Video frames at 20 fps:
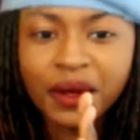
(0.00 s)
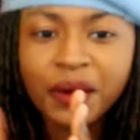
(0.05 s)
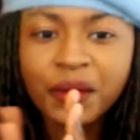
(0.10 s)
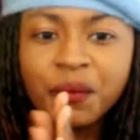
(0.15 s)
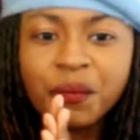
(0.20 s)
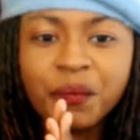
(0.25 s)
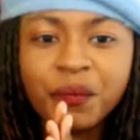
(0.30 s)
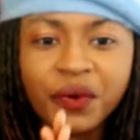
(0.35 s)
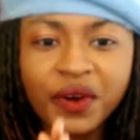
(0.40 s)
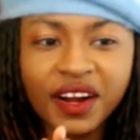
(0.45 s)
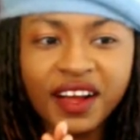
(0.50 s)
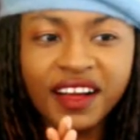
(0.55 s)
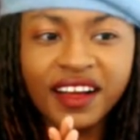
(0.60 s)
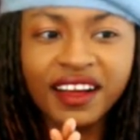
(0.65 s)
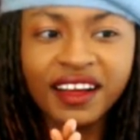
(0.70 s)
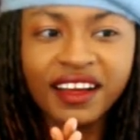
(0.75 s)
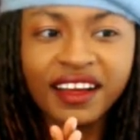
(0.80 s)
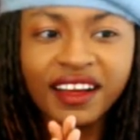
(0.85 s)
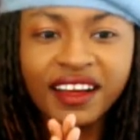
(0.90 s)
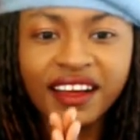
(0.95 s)

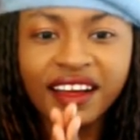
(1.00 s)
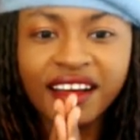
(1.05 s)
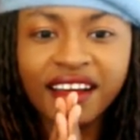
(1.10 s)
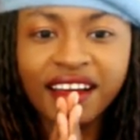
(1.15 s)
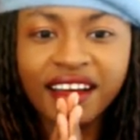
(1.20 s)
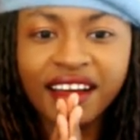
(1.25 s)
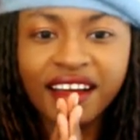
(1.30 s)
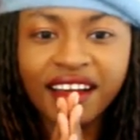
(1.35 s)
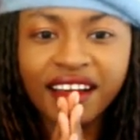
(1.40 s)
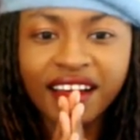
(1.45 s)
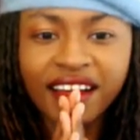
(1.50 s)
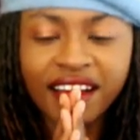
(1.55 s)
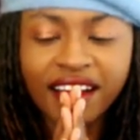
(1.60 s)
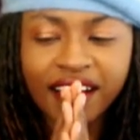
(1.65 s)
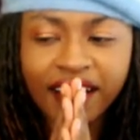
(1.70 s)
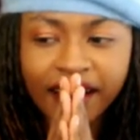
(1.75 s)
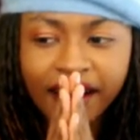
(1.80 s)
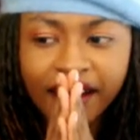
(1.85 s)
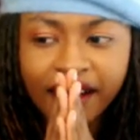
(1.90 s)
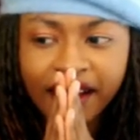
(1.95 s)
Bruh.
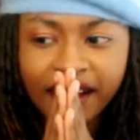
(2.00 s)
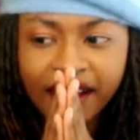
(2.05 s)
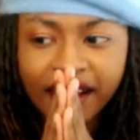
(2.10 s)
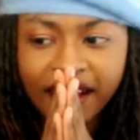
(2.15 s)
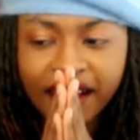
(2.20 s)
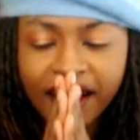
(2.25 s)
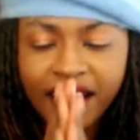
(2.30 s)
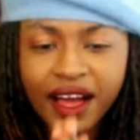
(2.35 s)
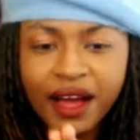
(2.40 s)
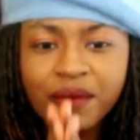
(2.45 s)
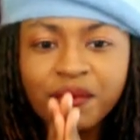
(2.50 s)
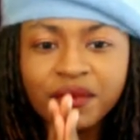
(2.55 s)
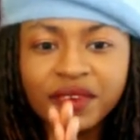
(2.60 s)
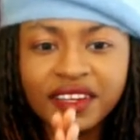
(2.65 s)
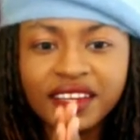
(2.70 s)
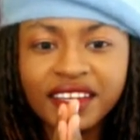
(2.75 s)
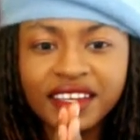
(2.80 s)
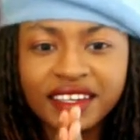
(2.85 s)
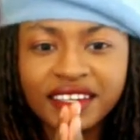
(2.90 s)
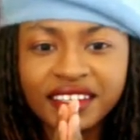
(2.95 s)
I'm
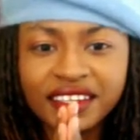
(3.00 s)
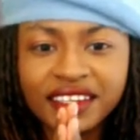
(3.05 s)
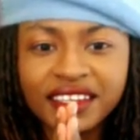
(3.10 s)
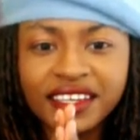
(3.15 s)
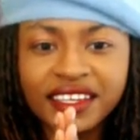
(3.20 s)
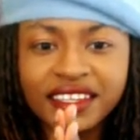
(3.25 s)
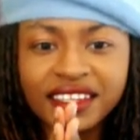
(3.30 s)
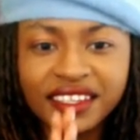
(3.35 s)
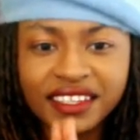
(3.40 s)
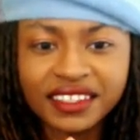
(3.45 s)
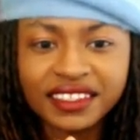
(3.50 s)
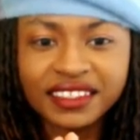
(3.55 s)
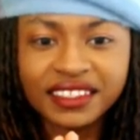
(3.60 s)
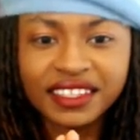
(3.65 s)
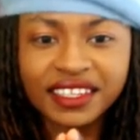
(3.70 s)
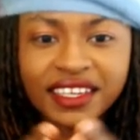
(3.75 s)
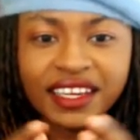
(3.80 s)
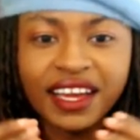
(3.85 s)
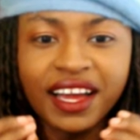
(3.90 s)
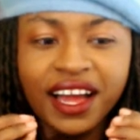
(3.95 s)

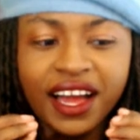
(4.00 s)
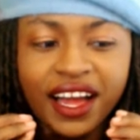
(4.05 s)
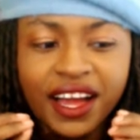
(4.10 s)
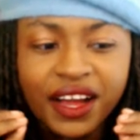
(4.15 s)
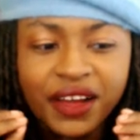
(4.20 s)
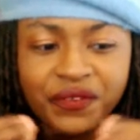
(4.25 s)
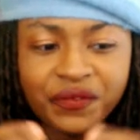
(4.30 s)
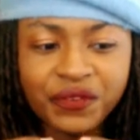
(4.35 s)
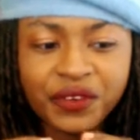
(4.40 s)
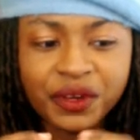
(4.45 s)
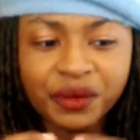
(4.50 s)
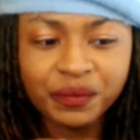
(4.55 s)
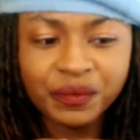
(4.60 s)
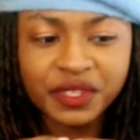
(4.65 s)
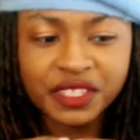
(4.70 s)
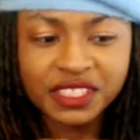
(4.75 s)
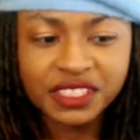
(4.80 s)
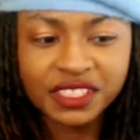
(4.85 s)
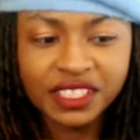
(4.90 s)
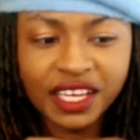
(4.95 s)
literally, I filmed
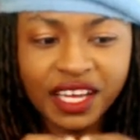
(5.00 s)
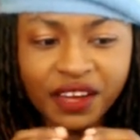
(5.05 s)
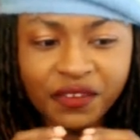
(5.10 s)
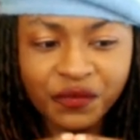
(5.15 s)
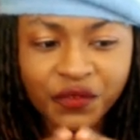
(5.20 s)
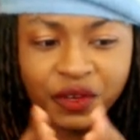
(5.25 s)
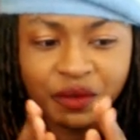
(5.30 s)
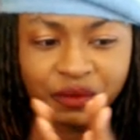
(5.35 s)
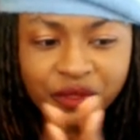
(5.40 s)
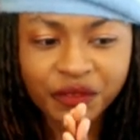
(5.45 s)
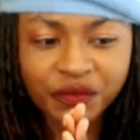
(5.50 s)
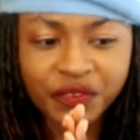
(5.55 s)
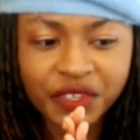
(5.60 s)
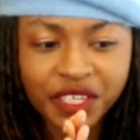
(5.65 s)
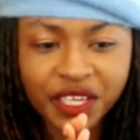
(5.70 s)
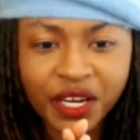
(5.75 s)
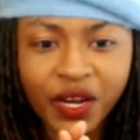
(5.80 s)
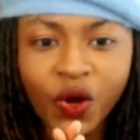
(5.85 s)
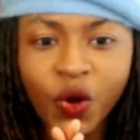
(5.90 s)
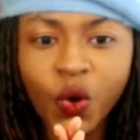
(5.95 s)
a
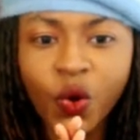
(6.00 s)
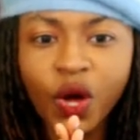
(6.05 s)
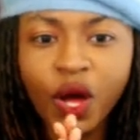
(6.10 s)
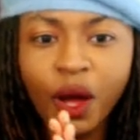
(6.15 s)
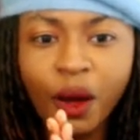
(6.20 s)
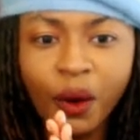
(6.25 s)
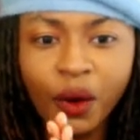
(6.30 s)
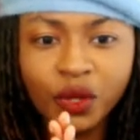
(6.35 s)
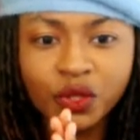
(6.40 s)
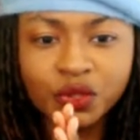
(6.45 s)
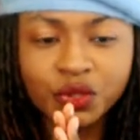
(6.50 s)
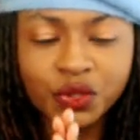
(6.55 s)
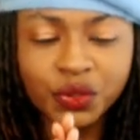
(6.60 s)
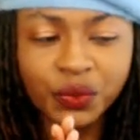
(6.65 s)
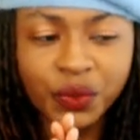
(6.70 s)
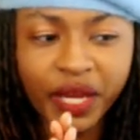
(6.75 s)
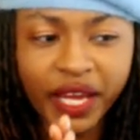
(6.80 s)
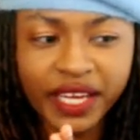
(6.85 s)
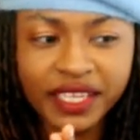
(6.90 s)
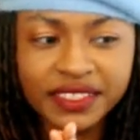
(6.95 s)
video 2
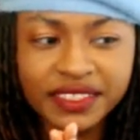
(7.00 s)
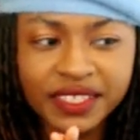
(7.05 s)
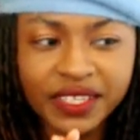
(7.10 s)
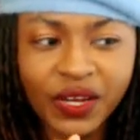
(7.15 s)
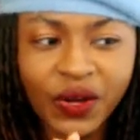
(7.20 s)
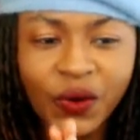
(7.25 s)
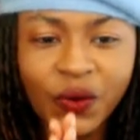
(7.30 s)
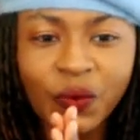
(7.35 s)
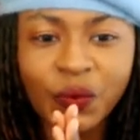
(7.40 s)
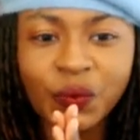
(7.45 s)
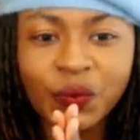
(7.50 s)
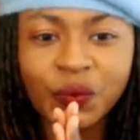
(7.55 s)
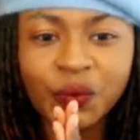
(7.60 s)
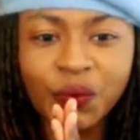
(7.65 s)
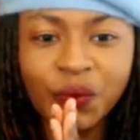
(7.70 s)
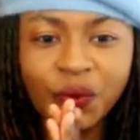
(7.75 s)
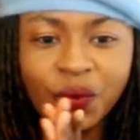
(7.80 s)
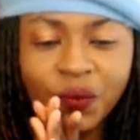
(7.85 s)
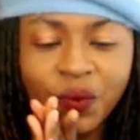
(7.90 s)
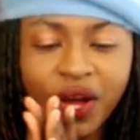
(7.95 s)
days ago.
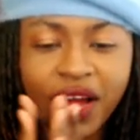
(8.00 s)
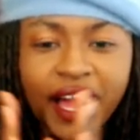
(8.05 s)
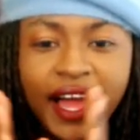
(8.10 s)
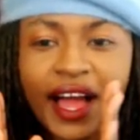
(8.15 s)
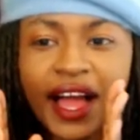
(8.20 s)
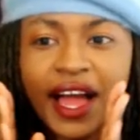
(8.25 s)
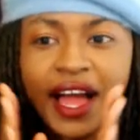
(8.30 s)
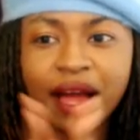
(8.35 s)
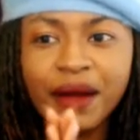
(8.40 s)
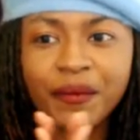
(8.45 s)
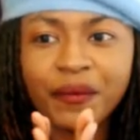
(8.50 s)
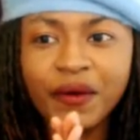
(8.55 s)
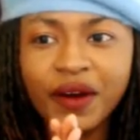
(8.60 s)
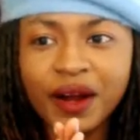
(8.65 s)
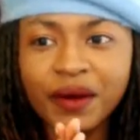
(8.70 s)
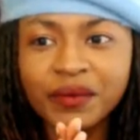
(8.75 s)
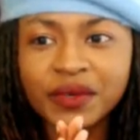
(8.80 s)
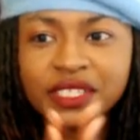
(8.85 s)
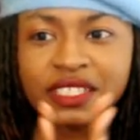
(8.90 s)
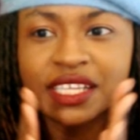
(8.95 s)
I
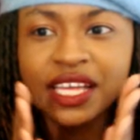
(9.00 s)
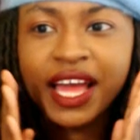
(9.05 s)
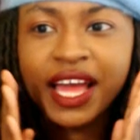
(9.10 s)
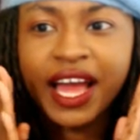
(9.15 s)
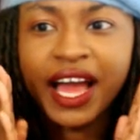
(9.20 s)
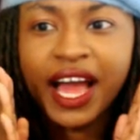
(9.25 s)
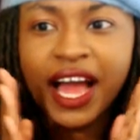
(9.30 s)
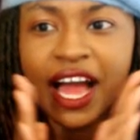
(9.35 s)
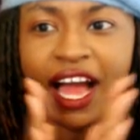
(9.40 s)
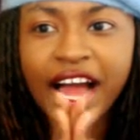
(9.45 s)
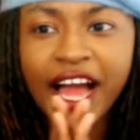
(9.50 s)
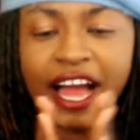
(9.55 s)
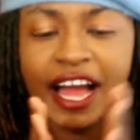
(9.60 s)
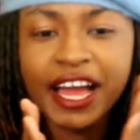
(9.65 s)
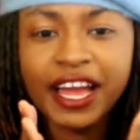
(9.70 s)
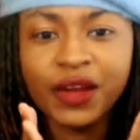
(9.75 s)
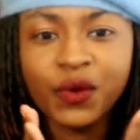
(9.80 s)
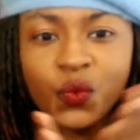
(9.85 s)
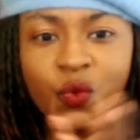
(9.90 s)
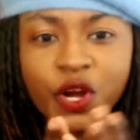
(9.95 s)
promise.
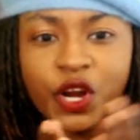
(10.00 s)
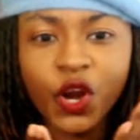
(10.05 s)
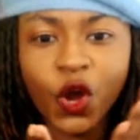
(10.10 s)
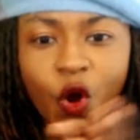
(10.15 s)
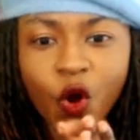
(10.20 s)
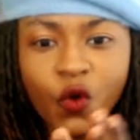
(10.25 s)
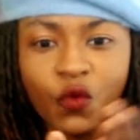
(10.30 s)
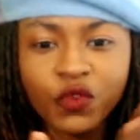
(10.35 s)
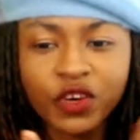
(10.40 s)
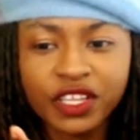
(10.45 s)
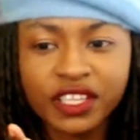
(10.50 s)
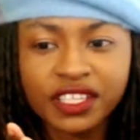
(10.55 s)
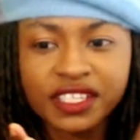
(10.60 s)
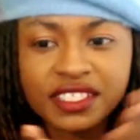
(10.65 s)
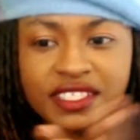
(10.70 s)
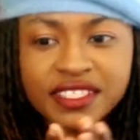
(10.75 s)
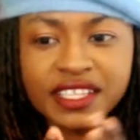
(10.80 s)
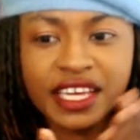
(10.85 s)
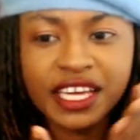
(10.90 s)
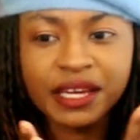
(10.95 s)
I went over the
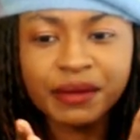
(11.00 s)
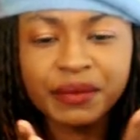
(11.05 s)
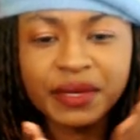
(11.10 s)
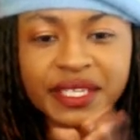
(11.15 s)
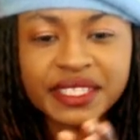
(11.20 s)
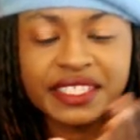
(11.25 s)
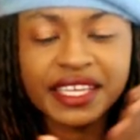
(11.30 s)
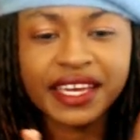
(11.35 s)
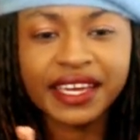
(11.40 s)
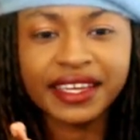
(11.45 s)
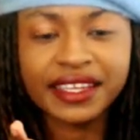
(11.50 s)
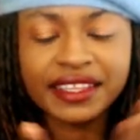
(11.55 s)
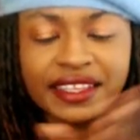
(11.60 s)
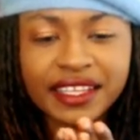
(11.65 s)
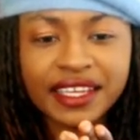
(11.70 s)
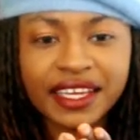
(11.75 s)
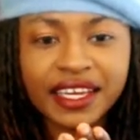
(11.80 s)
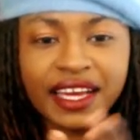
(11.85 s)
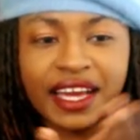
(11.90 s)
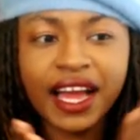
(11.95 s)
same exact
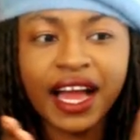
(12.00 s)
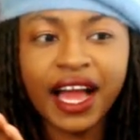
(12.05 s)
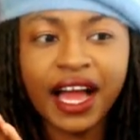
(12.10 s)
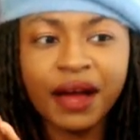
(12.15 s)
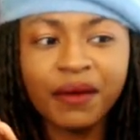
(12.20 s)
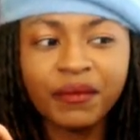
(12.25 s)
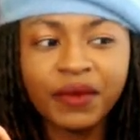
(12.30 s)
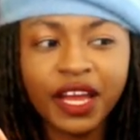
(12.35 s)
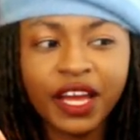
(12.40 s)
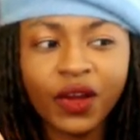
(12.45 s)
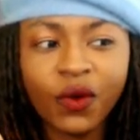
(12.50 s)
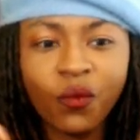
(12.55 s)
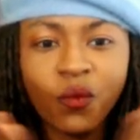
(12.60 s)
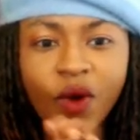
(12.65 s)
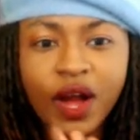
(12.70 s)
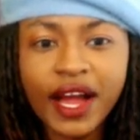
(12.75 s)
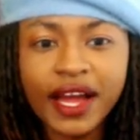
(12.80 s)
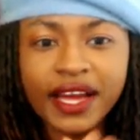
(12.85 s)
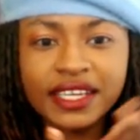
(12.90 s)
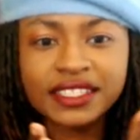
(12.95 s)
thing. I'm like,
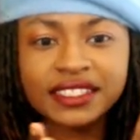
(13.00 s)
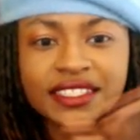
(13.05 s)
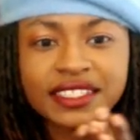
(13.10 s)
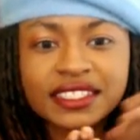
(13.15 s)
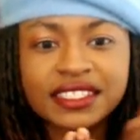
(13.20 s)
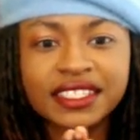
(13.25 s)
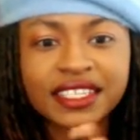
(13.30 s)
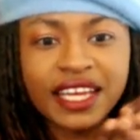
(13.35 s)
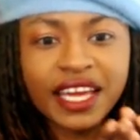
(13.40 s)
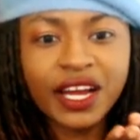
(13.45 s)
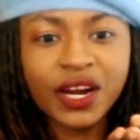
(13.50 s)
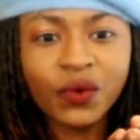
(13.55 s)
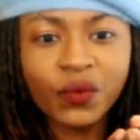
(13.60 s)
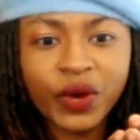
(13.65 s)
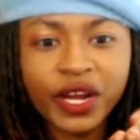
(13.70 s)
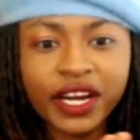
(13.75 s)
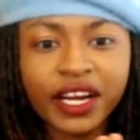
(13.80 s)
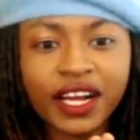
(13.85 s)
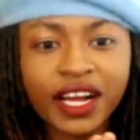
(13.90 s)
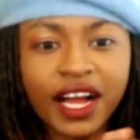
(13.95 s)
why is this
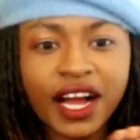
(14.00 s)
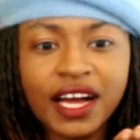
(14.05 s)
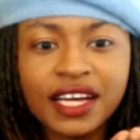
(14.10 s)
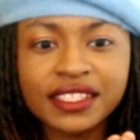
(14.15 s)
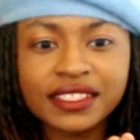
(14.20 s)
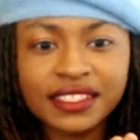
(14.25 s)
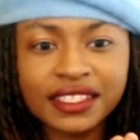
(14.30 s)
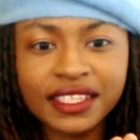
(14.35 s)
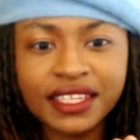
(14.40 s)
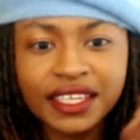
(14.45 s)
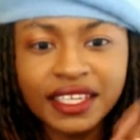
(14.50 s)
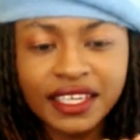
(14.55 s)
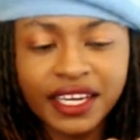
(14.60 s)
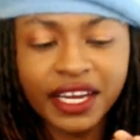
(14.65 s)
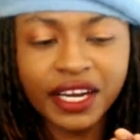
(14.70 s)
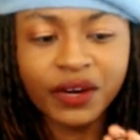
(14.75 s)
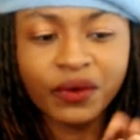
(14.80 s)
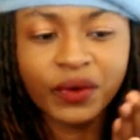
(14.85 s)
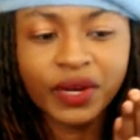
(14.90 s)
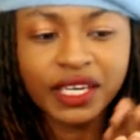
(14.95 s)
narrator constantly
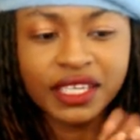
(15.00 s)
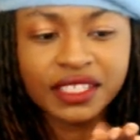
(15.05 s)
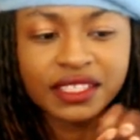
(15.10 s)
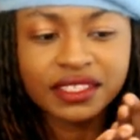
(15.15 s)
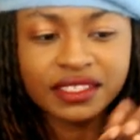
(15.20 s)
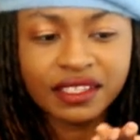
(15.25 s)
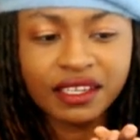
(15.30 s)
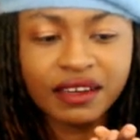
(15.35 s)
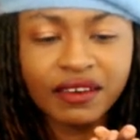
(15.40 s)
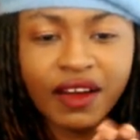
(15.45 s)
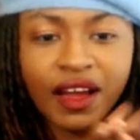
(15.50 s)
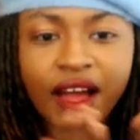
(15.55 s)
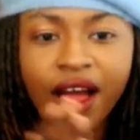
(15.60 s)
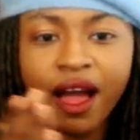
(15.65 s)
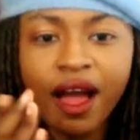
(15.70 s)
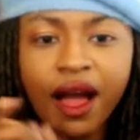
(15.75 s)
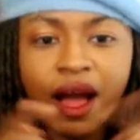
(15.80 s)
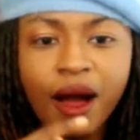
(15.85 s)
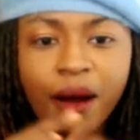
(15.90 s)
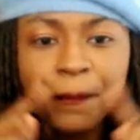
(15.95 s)
narrating? So
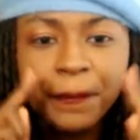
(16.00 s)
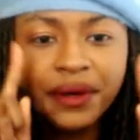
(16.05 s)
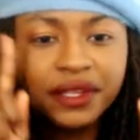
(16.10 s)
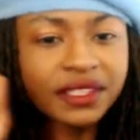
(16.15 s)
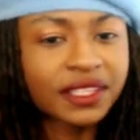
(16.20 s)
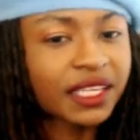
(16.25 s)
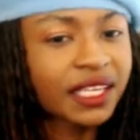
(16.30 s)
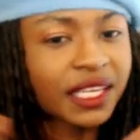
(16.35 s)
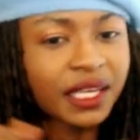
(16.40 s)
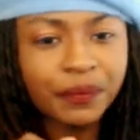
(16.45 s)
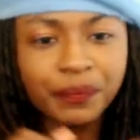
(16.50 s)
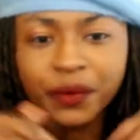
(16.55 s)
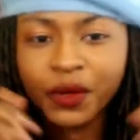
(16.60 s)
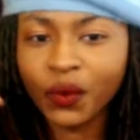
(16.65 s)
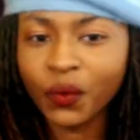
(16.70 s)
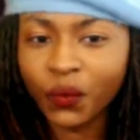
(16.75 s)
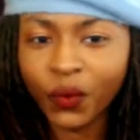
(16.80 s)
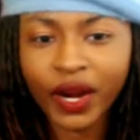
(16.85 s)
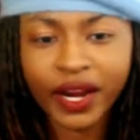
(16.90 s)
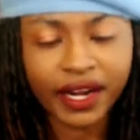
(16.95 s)
I'll put the clip
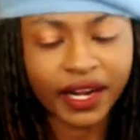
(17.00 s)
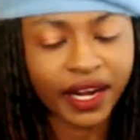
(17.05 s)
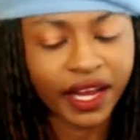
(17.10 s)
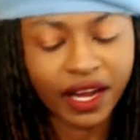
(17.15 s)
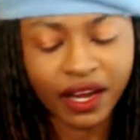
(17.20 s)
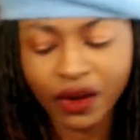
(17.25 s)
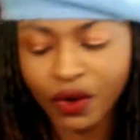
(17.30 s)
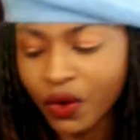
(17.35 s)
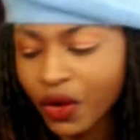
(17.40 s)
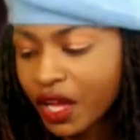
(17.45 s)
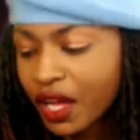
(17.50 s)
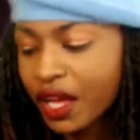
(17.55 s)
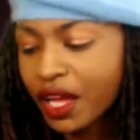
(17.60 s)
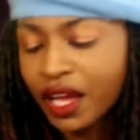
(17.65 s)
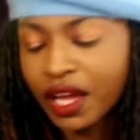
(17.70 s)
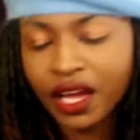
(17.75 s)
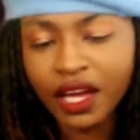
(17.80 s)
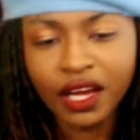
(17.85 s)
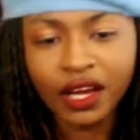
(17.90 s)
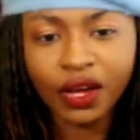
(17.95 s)
in right now.
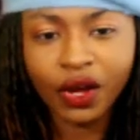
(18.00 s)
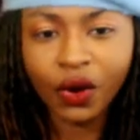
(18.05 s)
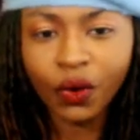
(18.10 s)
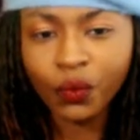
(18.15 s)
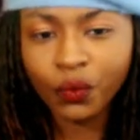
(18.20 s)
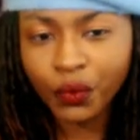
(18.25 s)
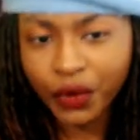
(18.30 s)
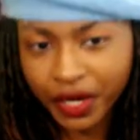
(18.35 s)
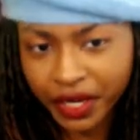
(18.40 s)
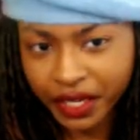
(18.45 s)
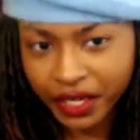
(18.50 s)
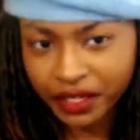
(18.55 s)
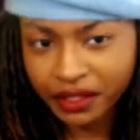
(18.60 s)
Go run it.